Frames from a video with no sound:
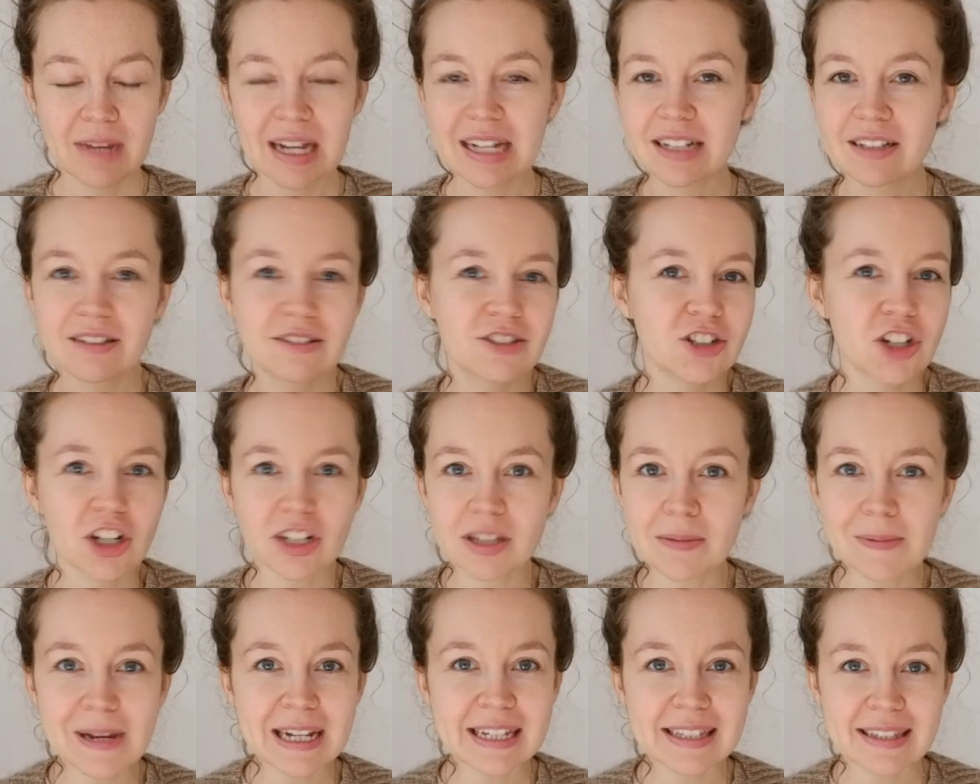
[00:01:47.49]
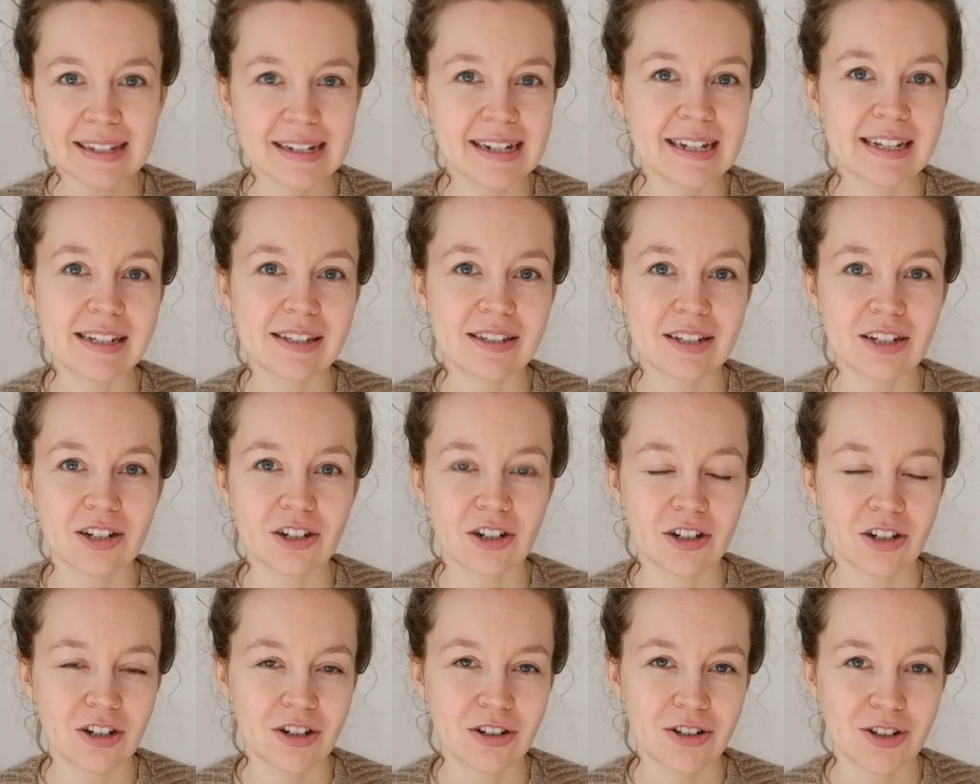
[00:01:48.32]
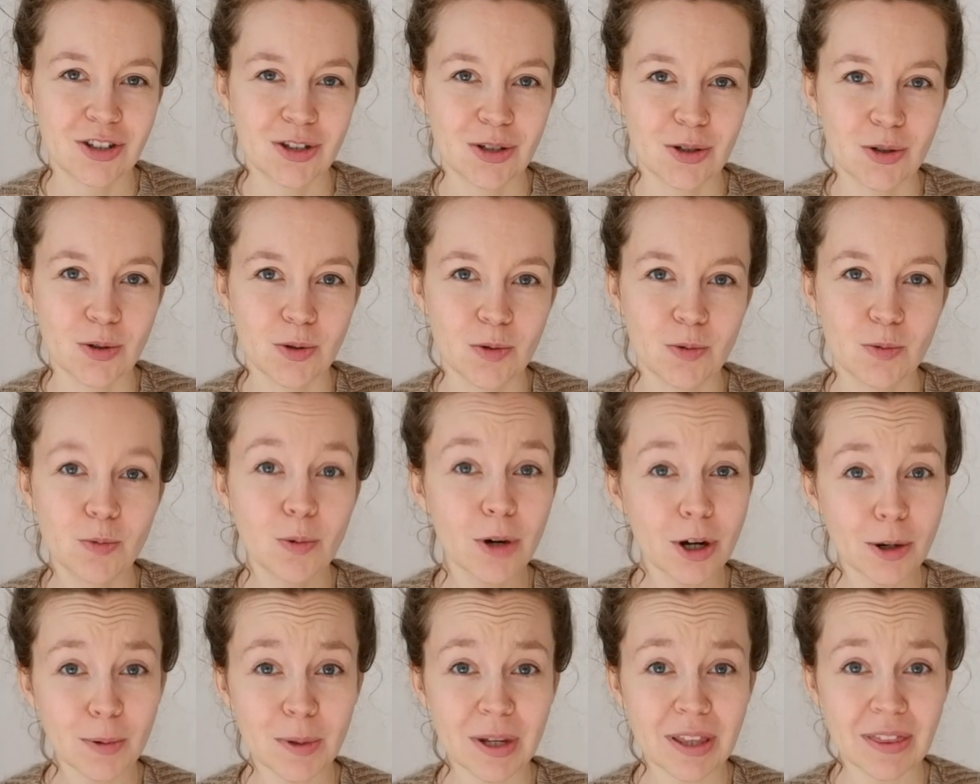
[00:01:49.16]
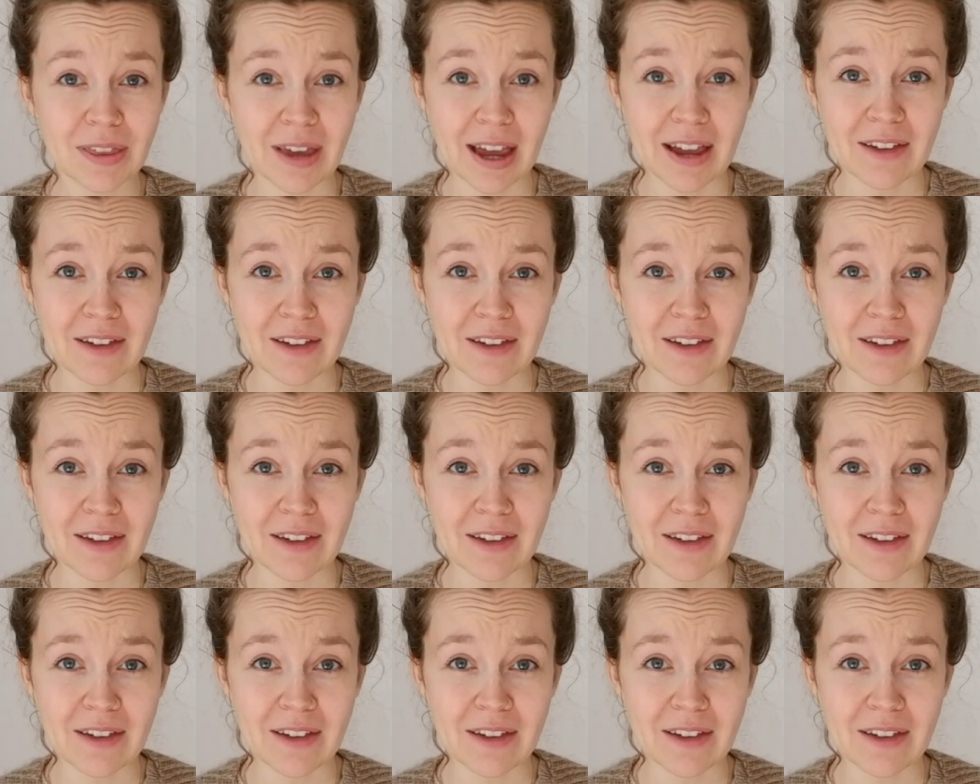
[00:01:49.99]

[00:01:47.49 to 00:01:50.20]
It just makes it easier to work with,